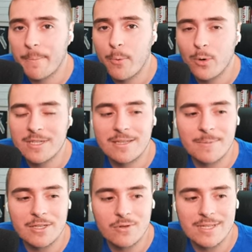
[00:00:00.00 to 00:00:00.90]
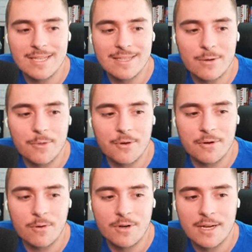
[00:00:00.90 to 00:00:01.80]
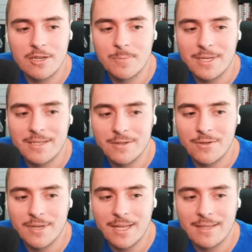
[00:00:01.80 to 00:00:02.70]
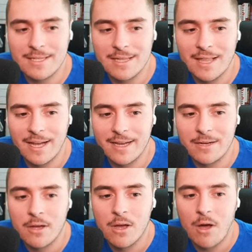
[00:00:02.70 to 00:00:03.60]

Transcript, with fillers: important to be strategic with your coordinators, because look at this line,